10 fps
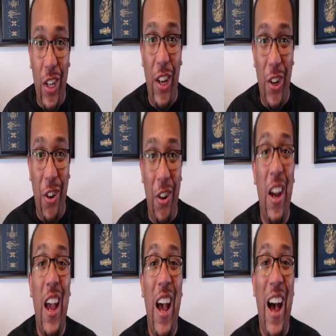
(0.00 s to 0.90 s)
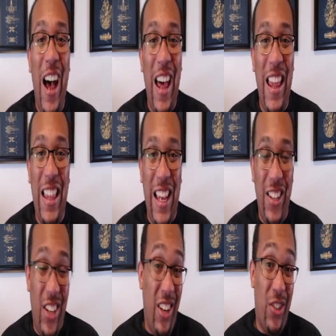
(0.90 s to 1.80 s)
under the
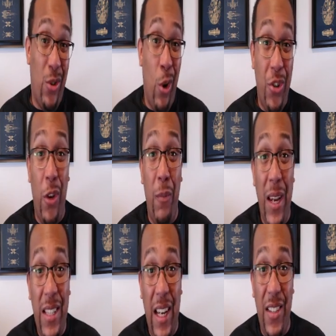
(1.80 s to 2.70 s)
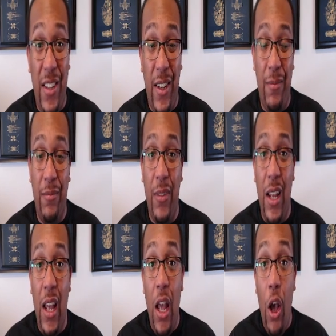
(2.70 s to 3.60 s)
agility score, so it makes it easy.
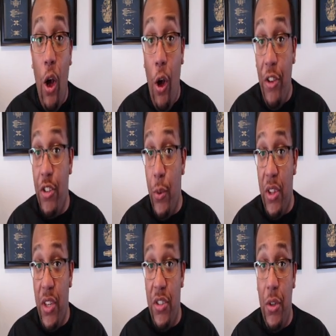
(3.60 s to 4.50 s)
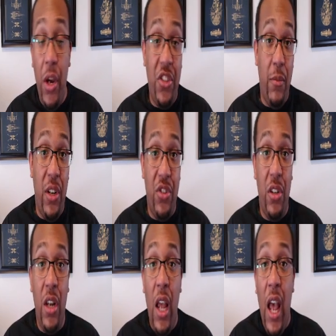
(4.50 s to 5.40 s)
Also with this too, I should
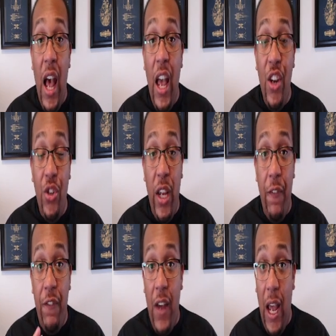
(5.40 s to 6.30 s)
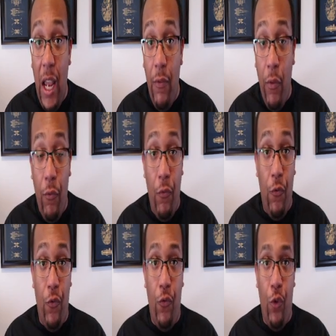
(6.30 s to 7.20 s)
mention, is you get 5
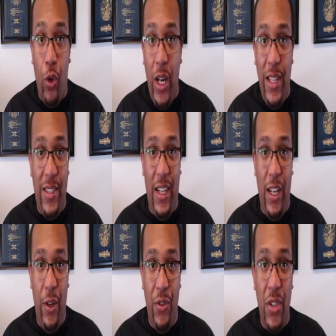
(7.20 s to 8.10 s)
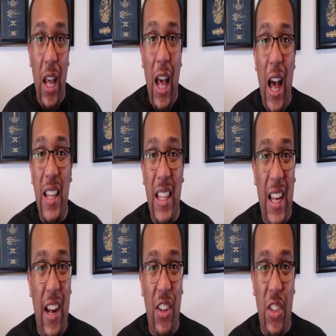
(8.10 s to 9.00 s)
free skills that they
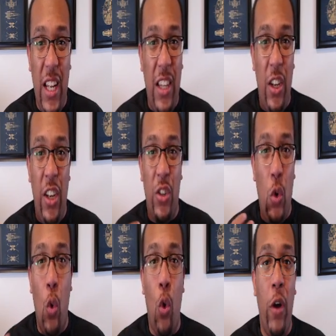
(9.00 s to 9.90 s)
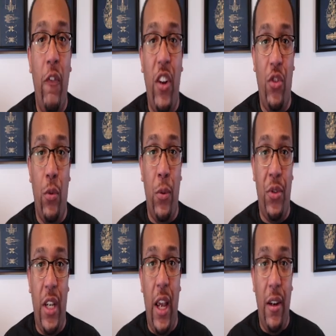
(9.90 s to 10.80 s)
kind of just say that is a core adventurer's
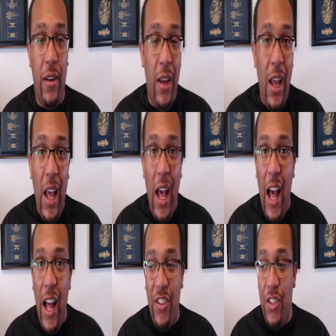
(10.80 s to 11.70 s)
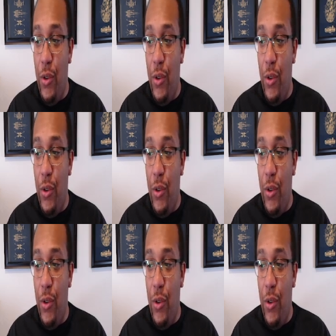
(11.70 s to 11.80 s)
kit. So you